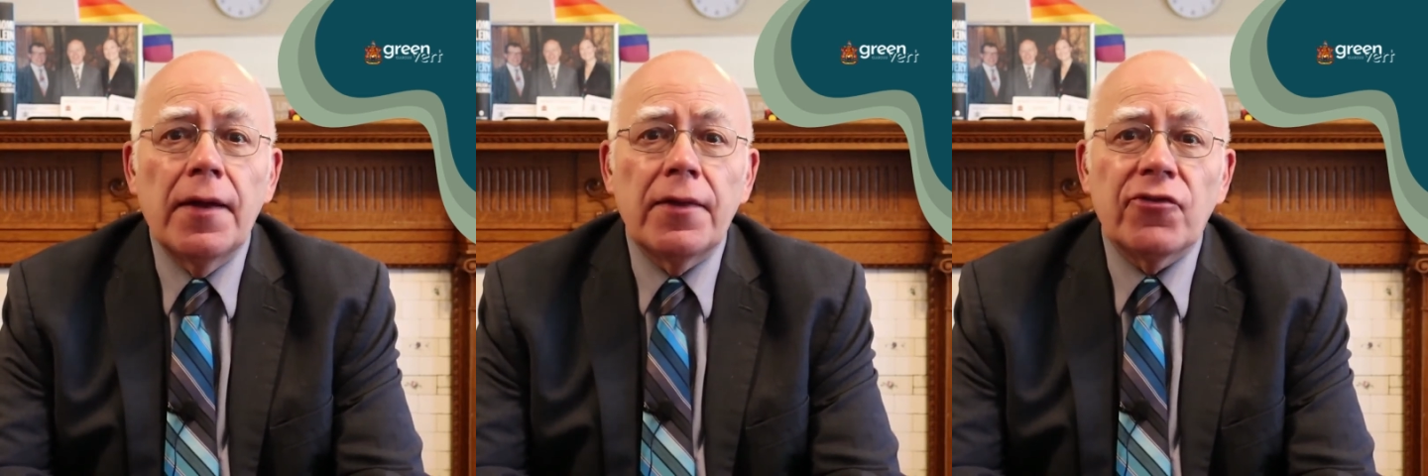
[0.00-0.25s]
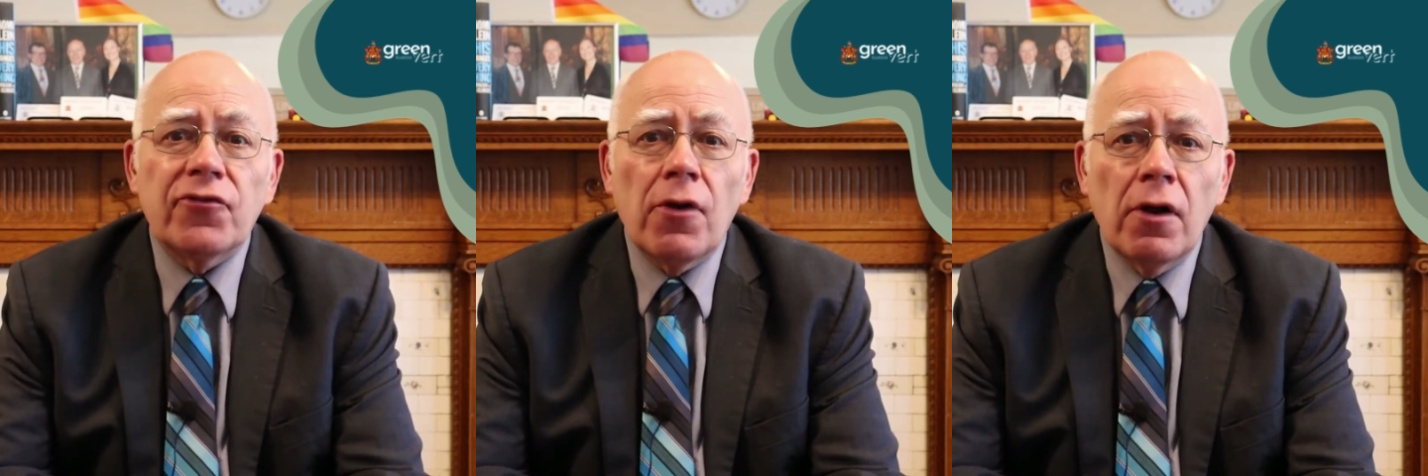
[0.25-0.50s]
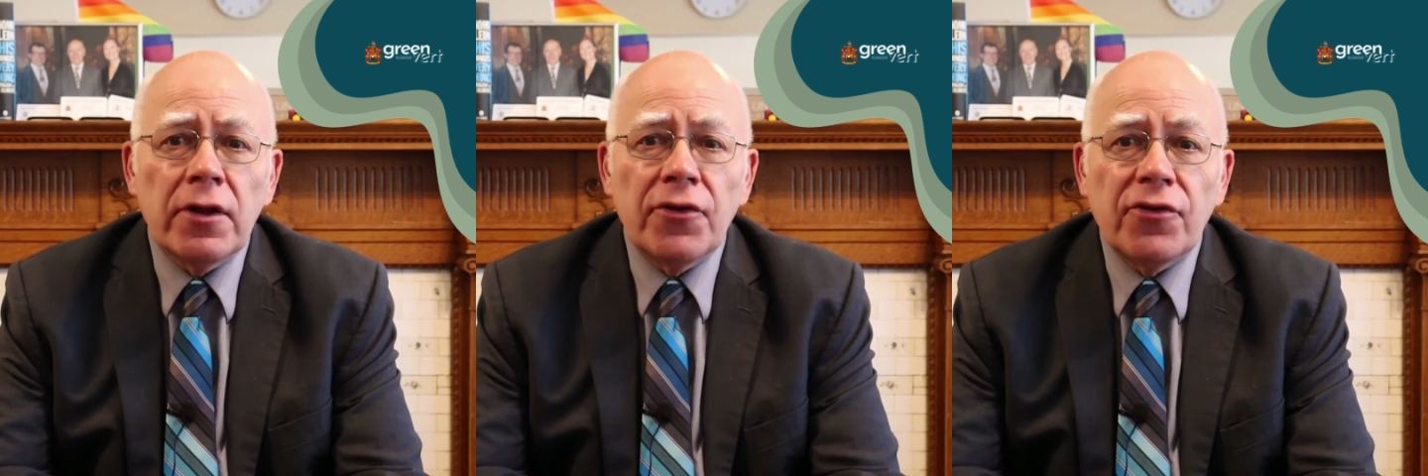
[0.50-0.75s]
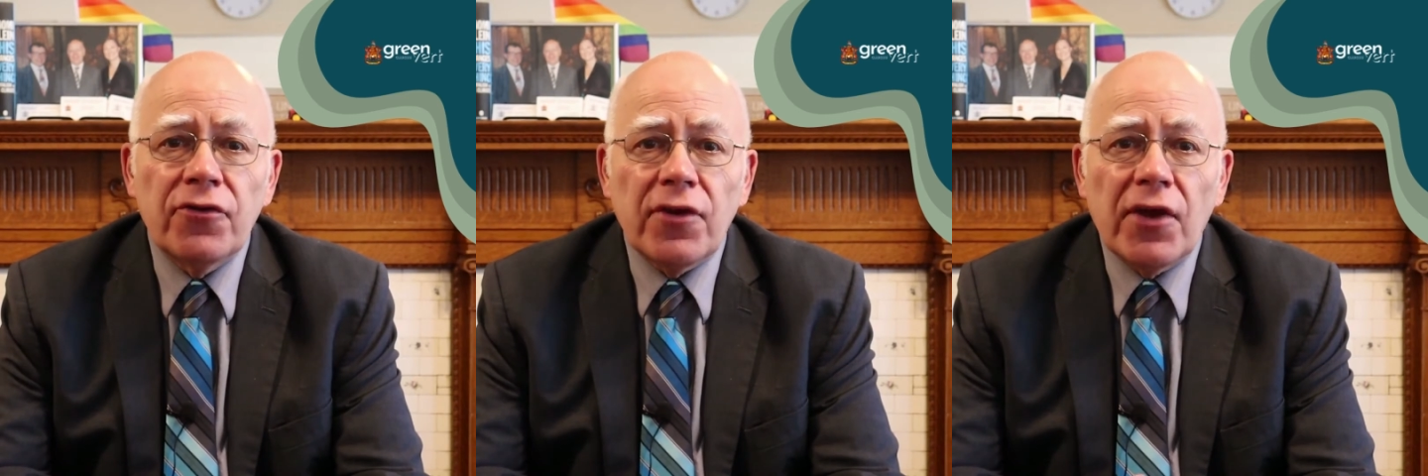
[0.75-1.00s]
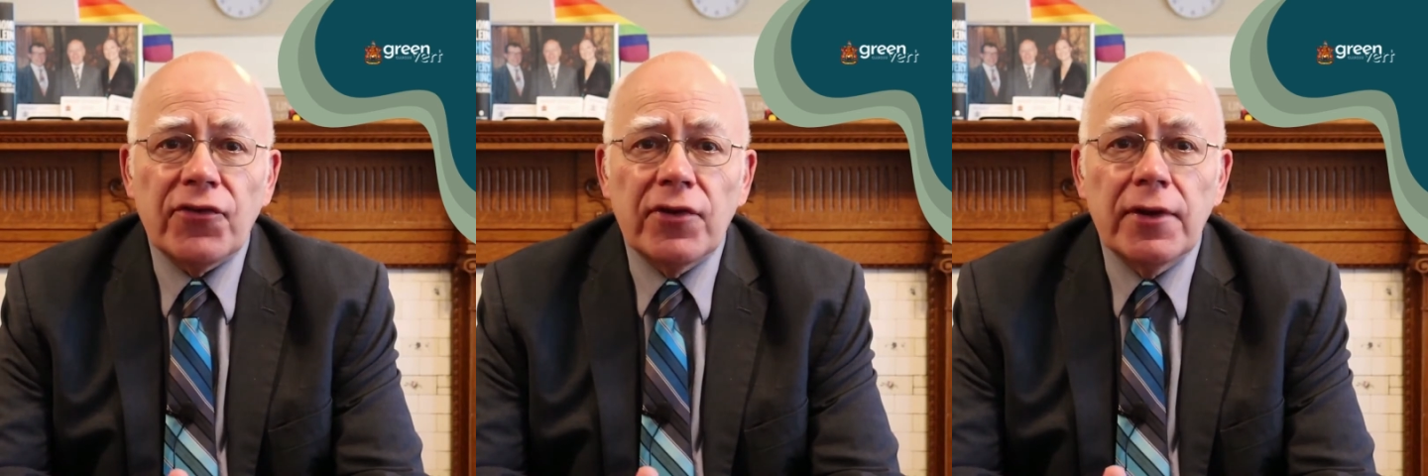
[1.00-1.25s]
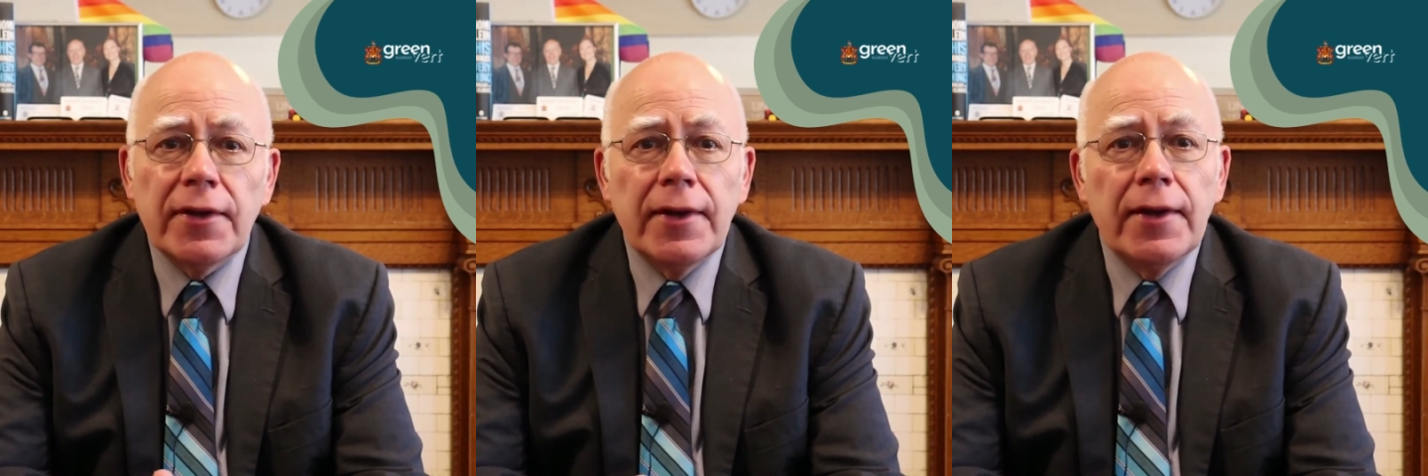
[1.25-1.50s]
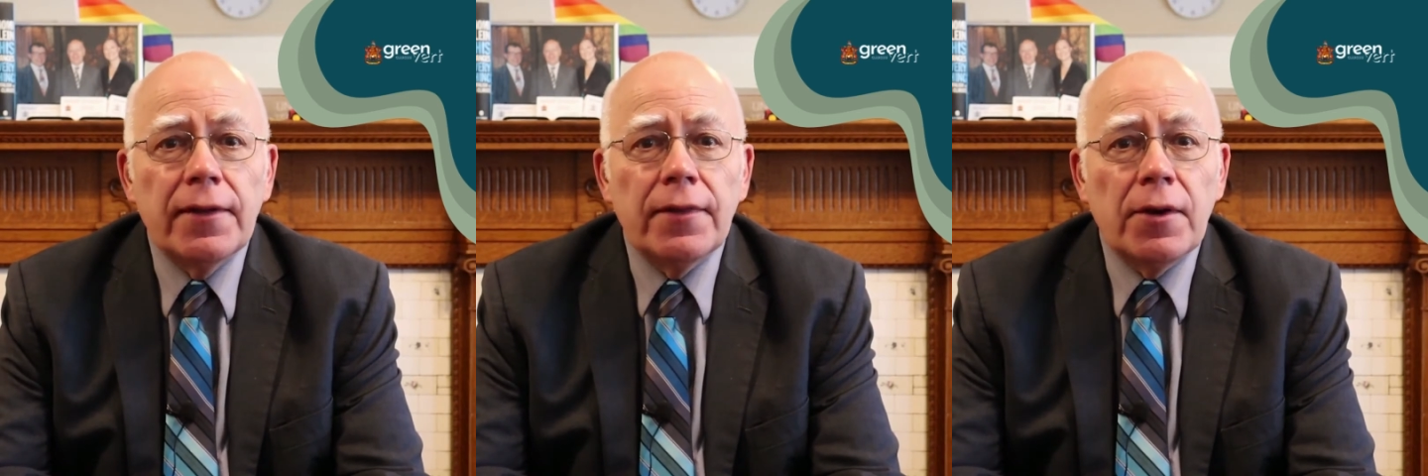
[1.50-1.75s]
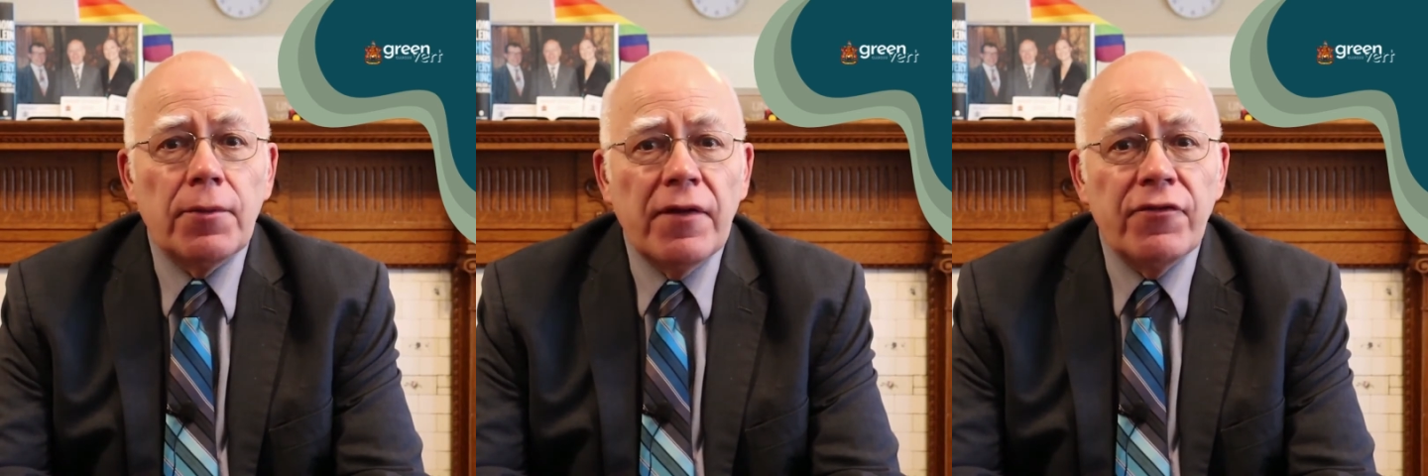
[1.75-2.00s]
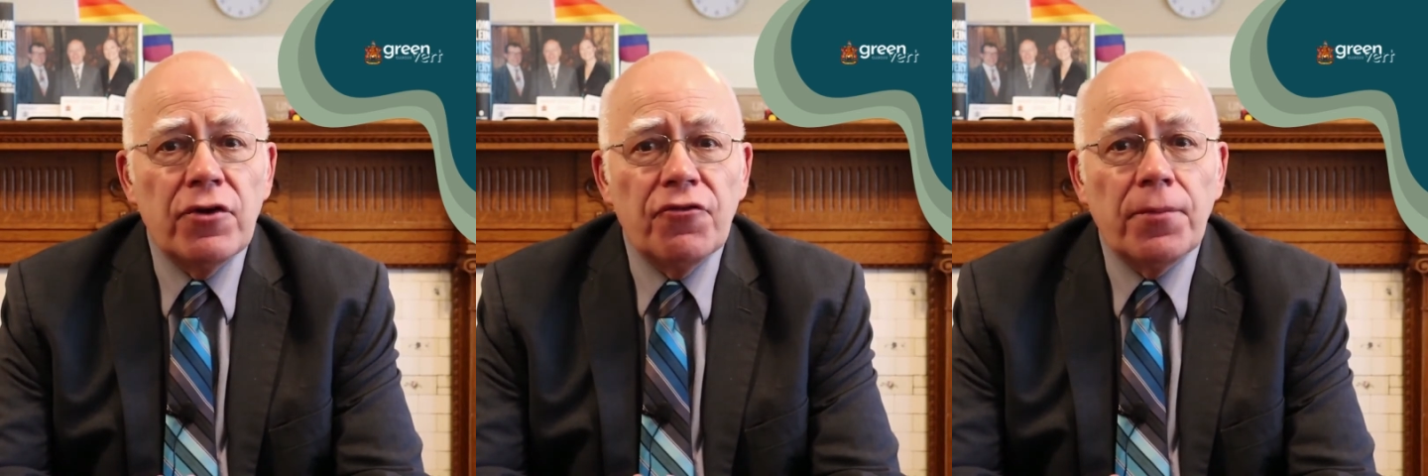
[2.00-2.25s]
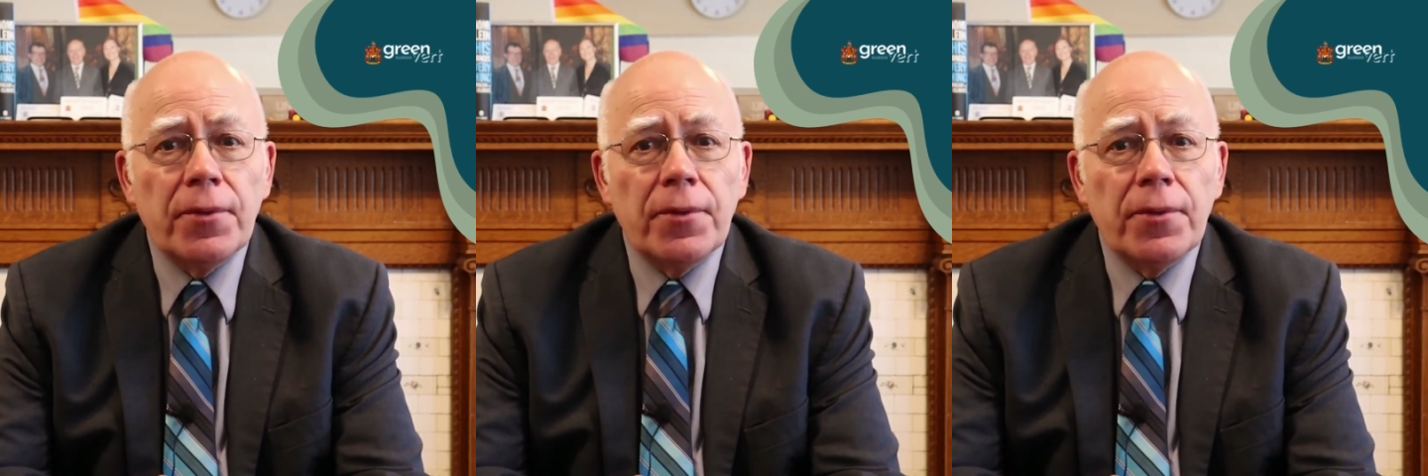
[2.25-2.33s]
And they strongly suggested that revenue